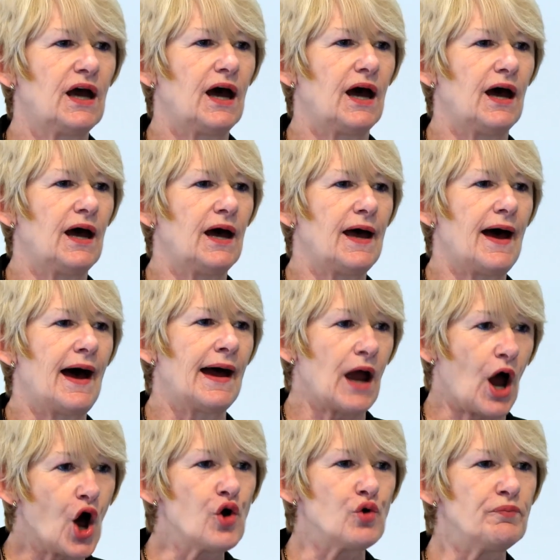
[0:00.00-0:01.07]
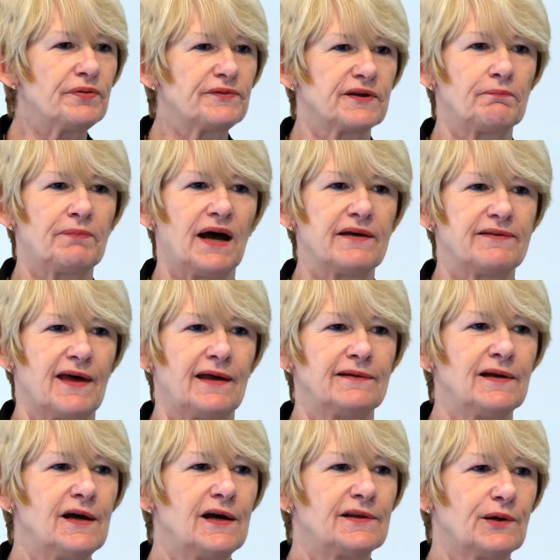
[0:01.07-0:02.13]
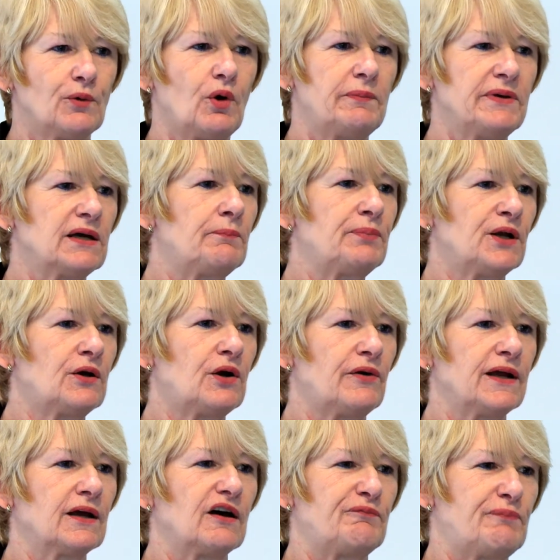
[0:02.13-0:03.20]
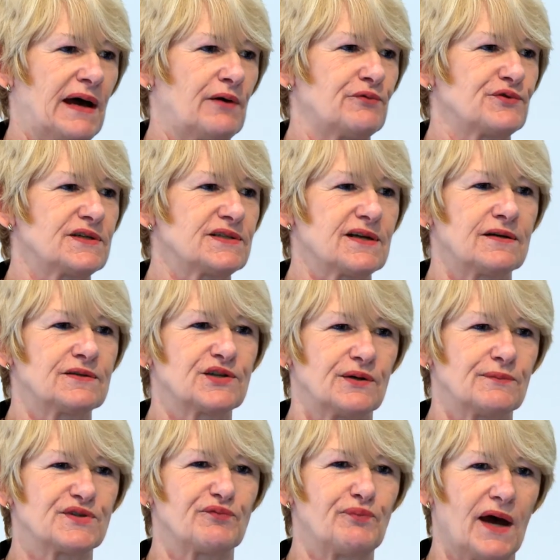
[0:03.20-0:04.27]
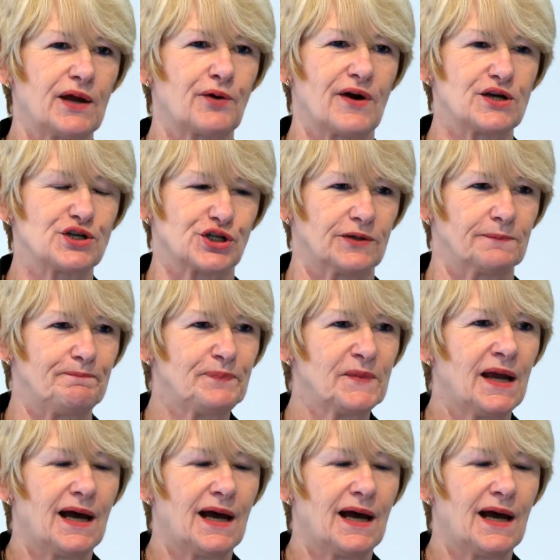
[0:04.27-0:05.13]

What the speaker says: I hope that by then there will be a blurring of boundaries in terms of migration.